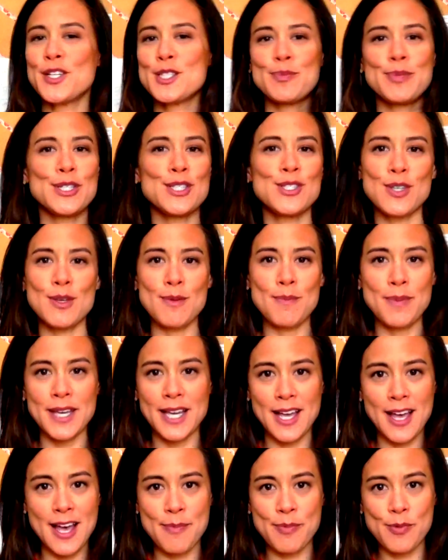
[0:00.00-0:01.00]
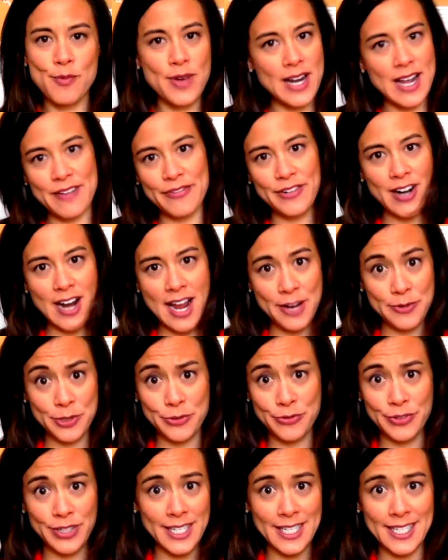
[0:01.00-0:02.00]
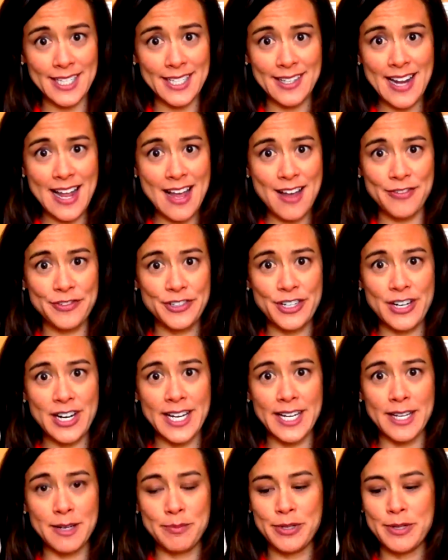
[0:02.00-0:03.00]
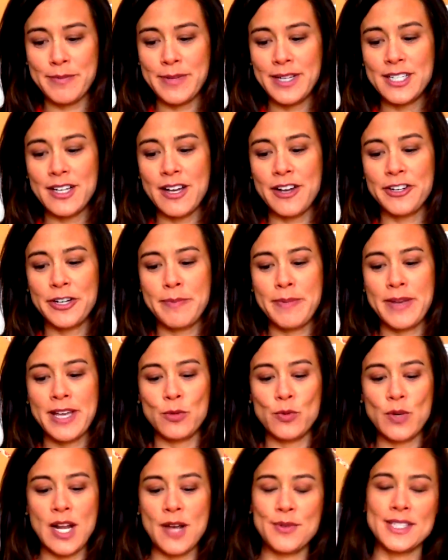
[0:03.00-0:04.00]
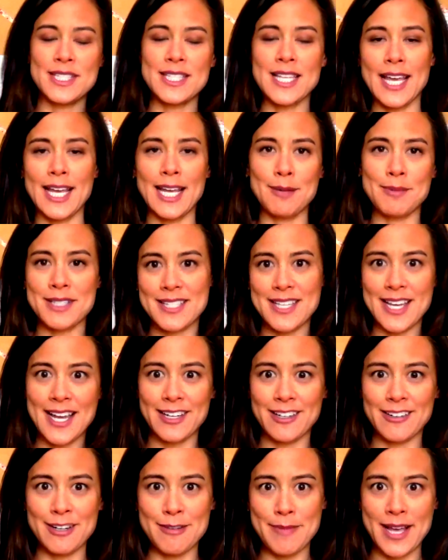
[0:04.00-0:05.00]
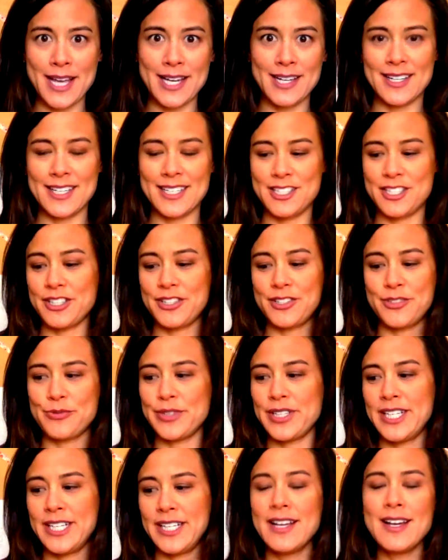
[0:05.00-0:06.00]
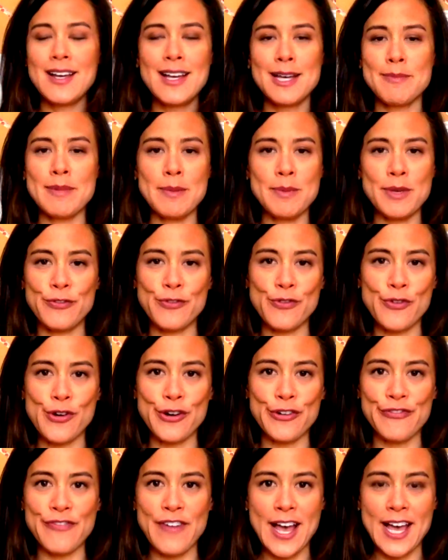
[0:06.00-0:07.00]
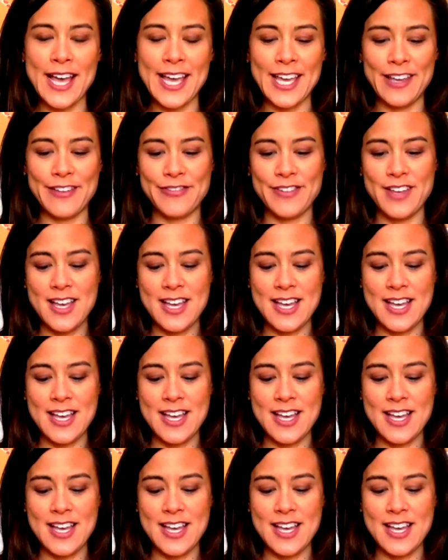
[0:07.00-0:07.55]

those books you can pick up whenever. I would read it after I had put my daughter to bed when I was laying beside her in bed, and I'd just read maybe 4 or 5